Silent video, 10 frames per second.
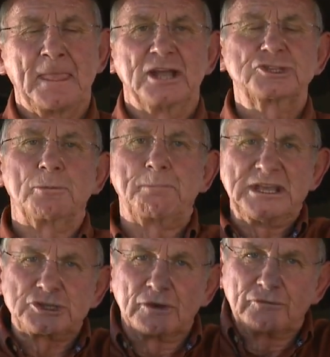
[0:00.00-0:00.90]
It's the
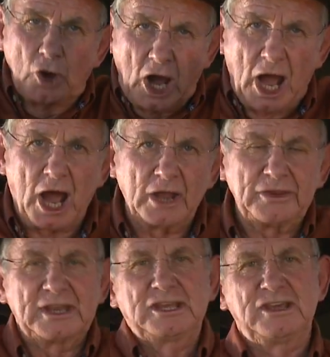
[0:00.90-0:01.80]
peace of God
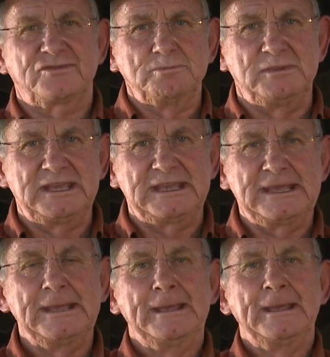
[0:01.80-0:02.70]
that gives
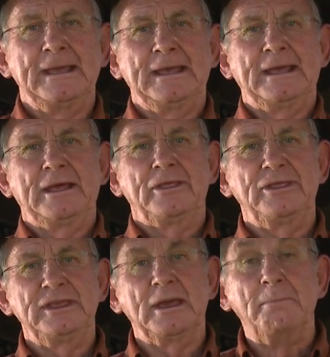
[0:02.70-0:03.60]
me
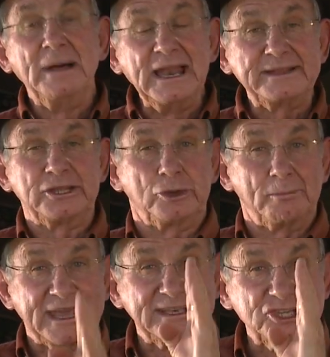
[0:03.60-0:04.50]
the ability to
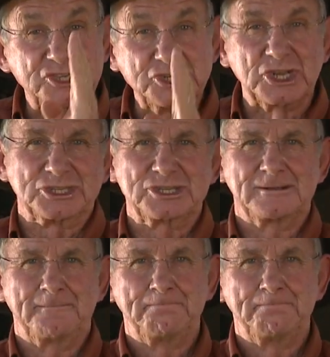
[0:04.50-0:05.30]
make decisions.